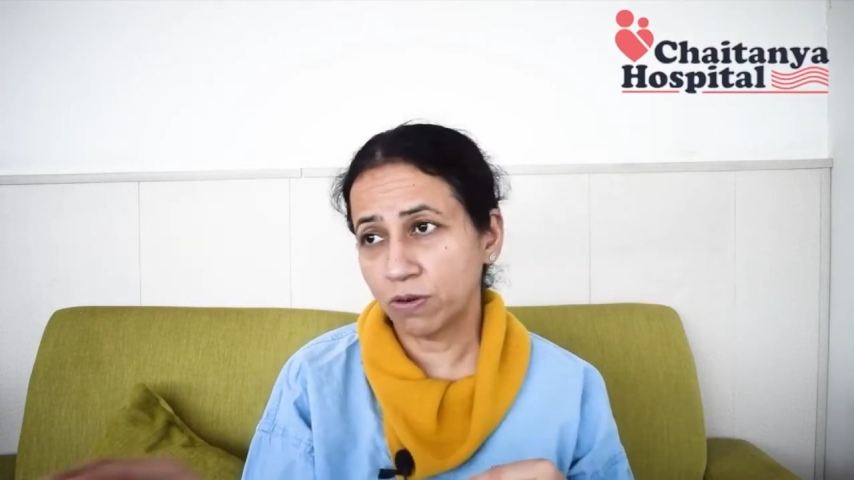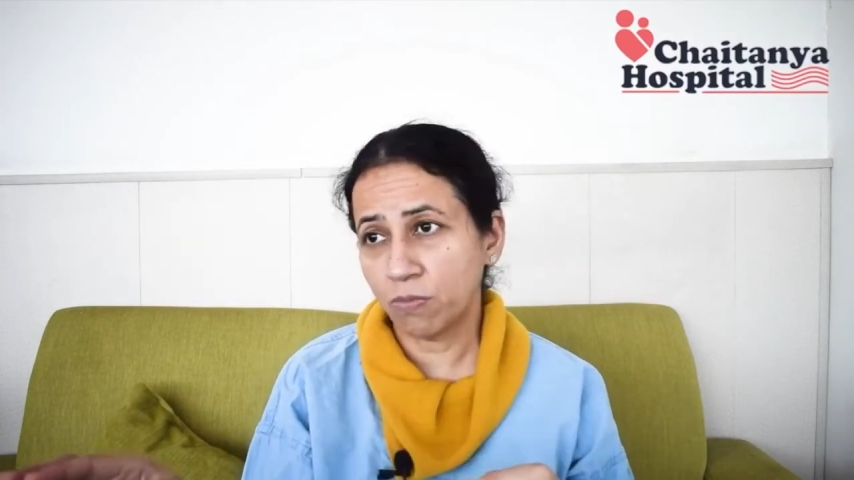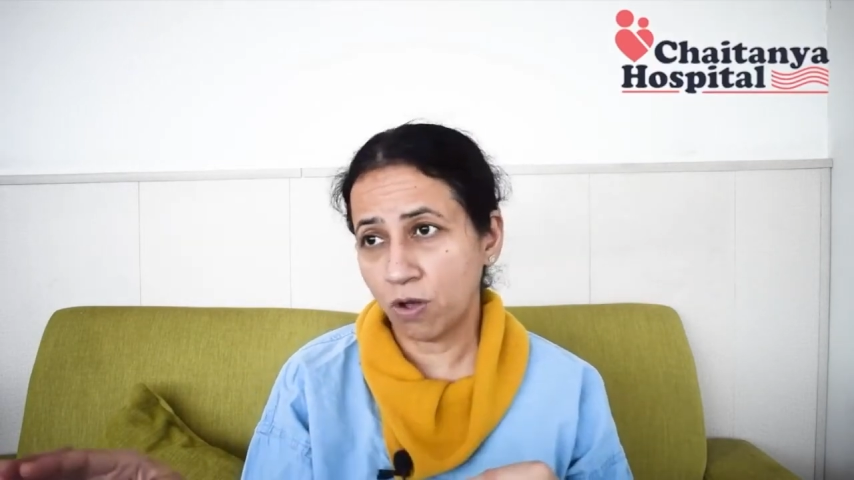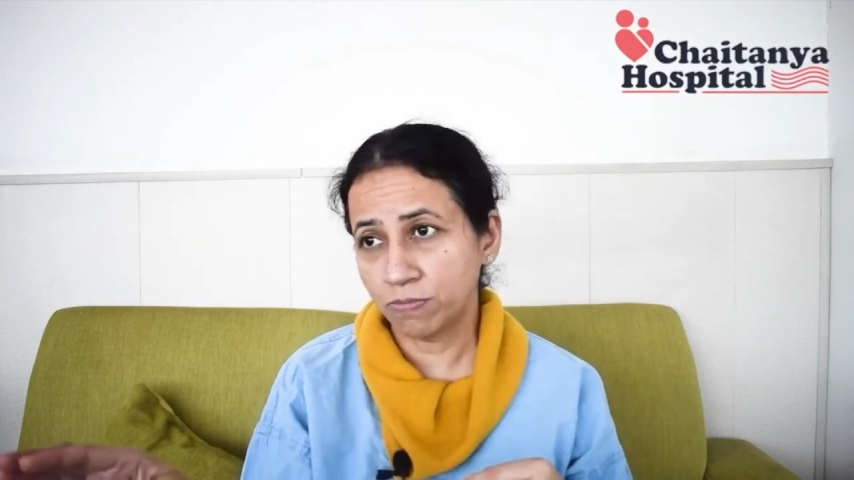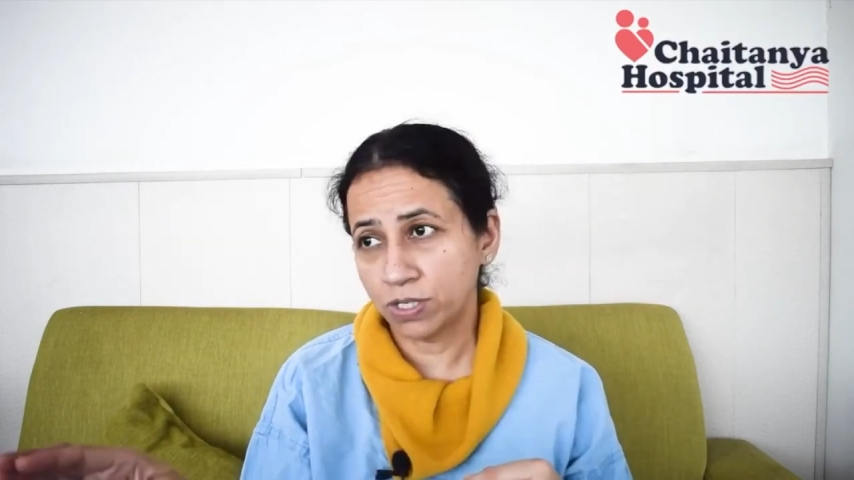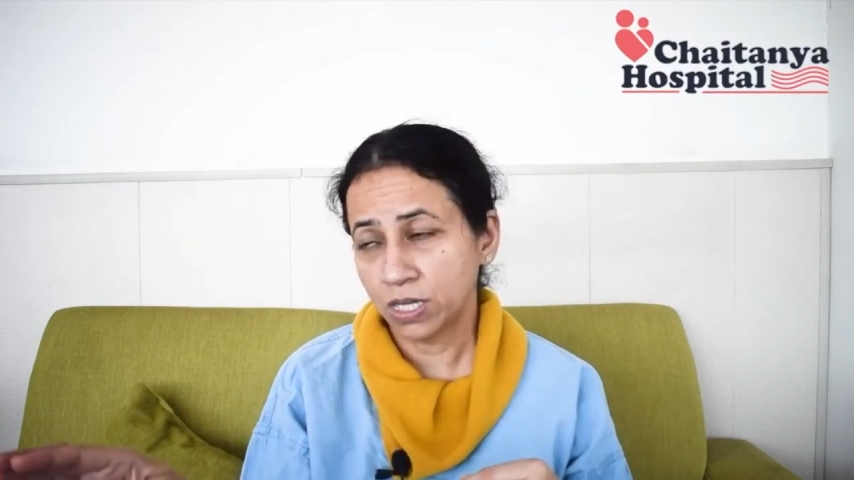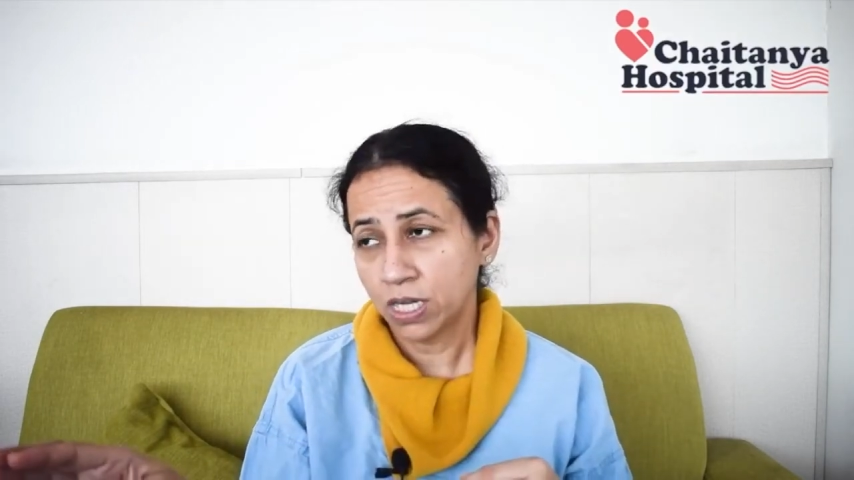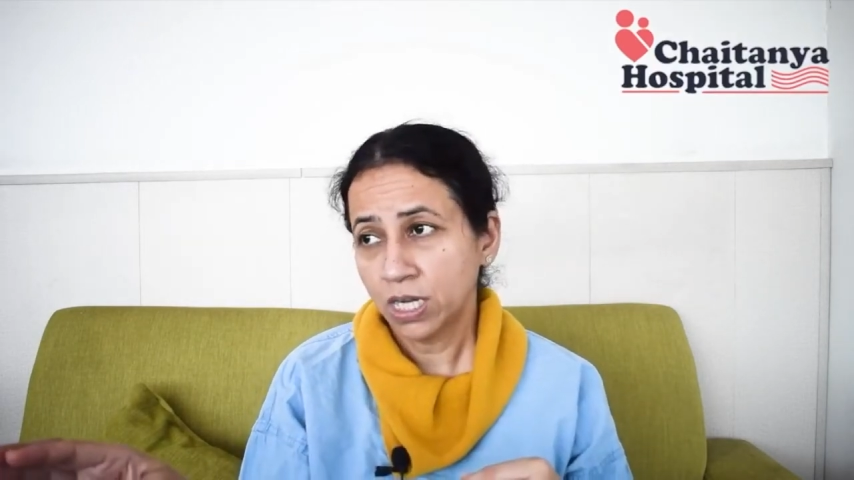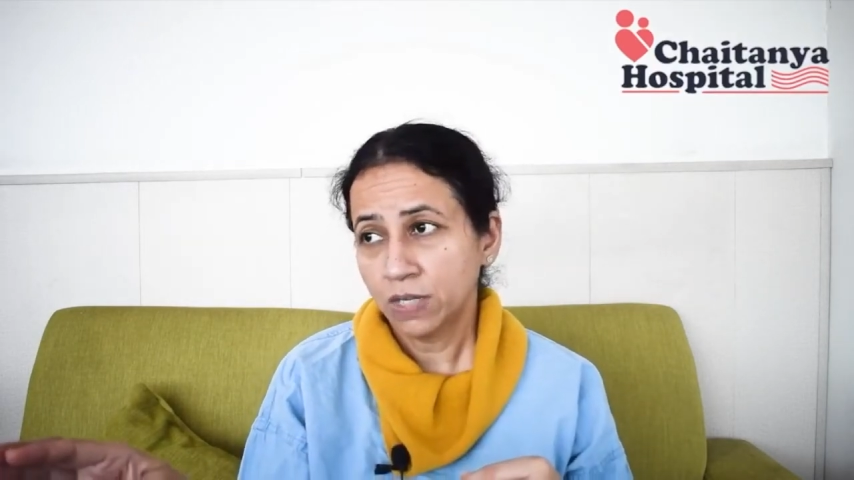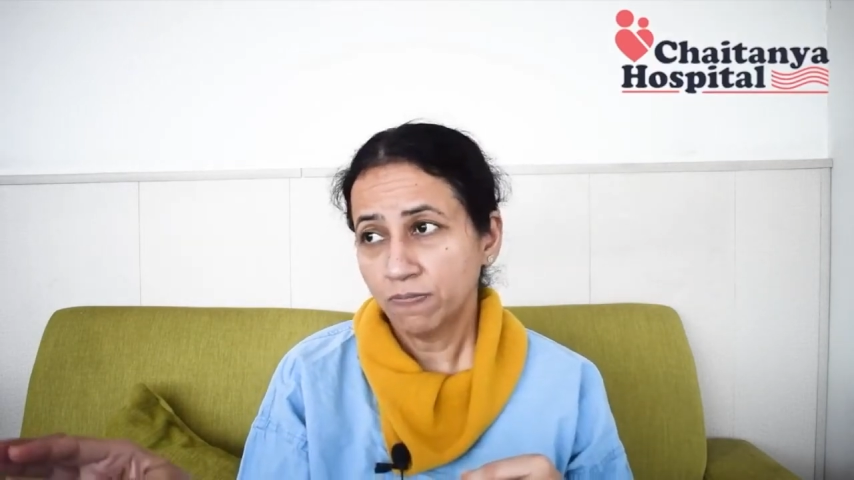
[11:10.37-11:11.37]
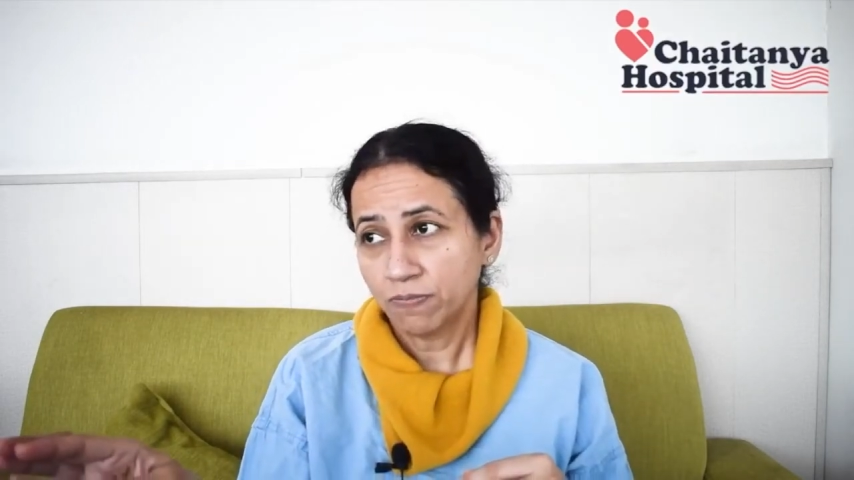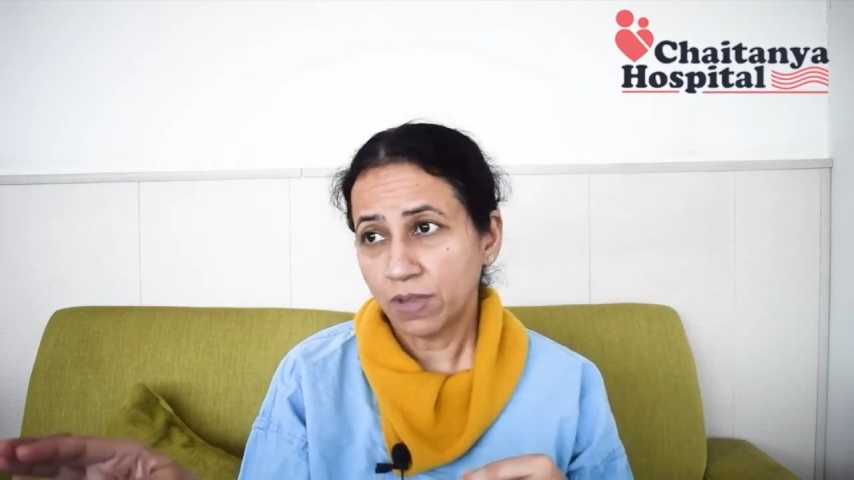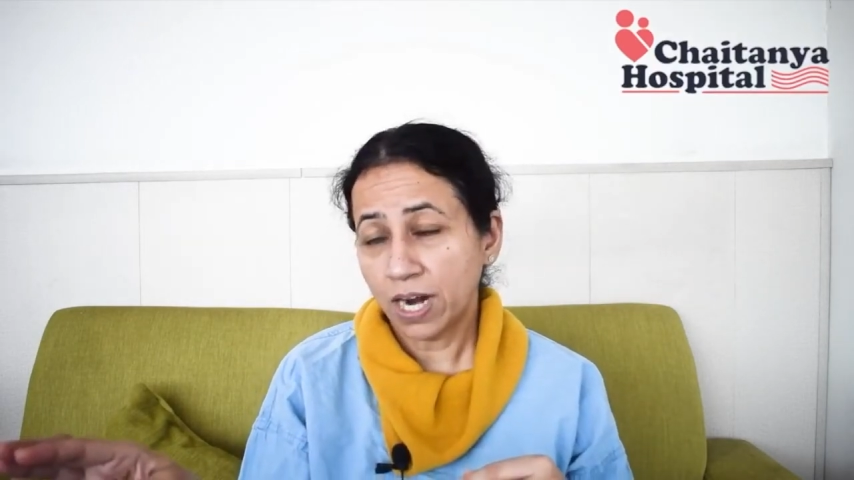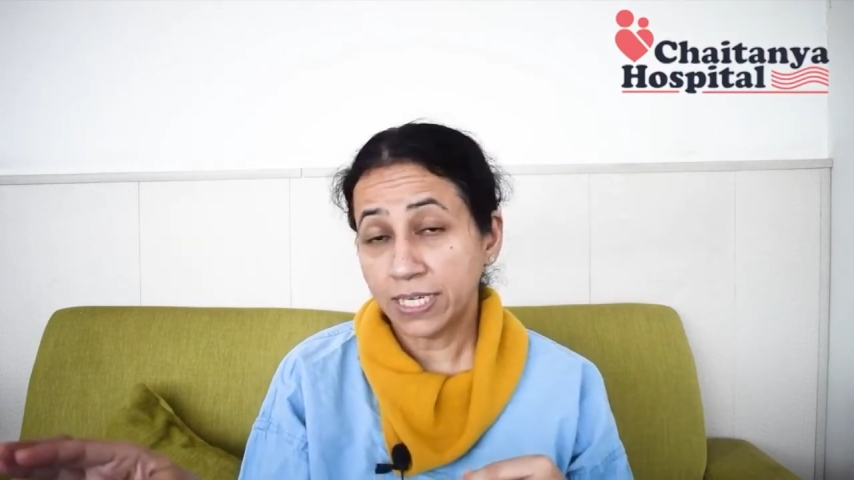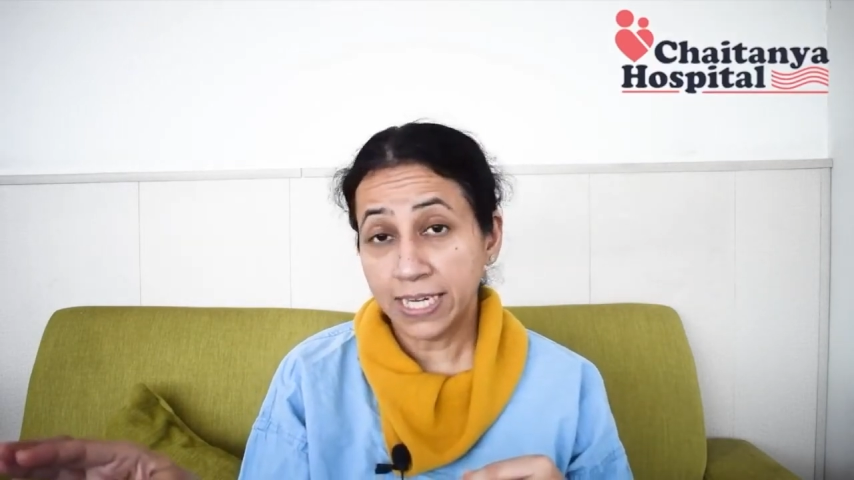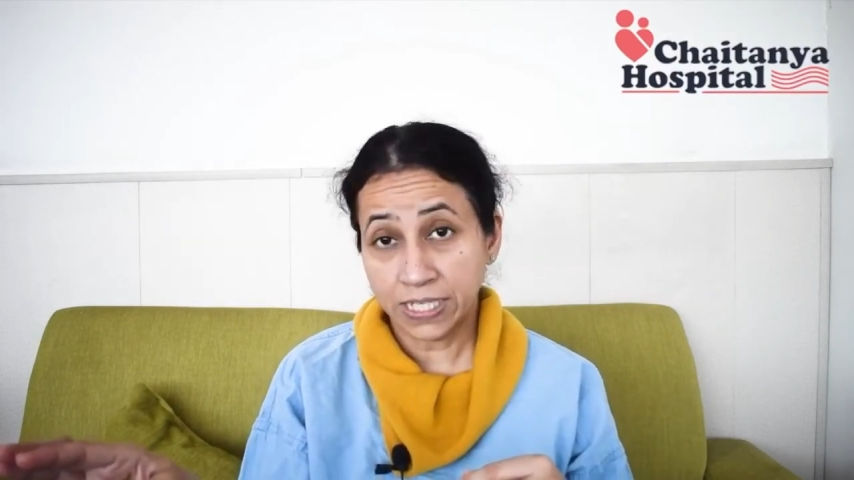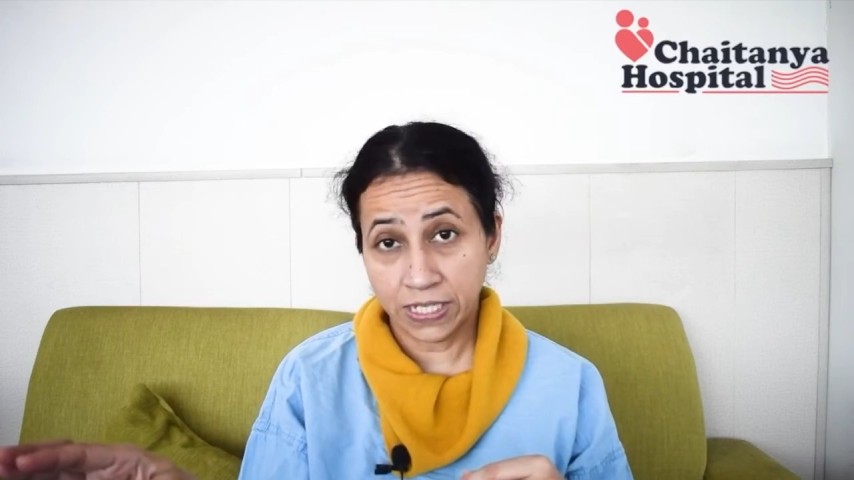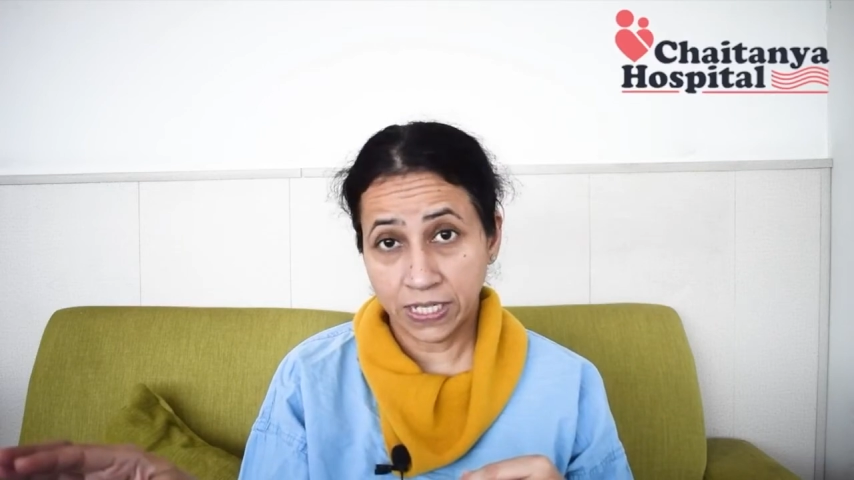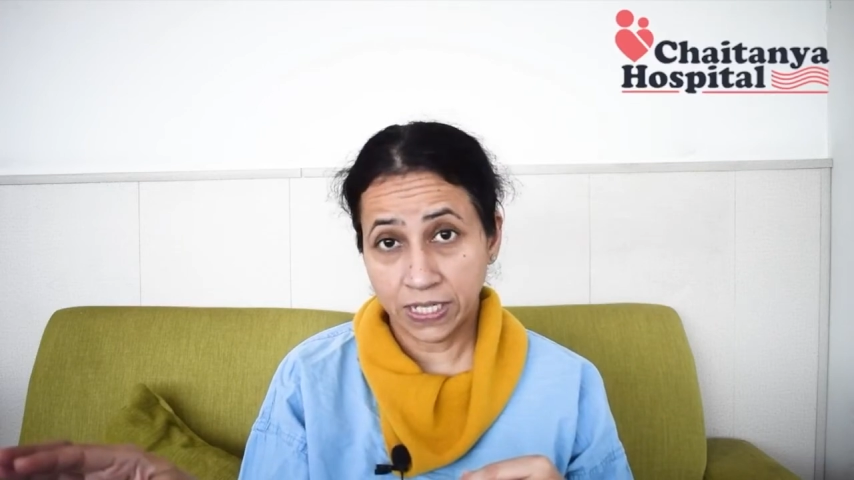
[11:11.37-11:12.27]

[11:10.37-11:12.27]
moms are tested,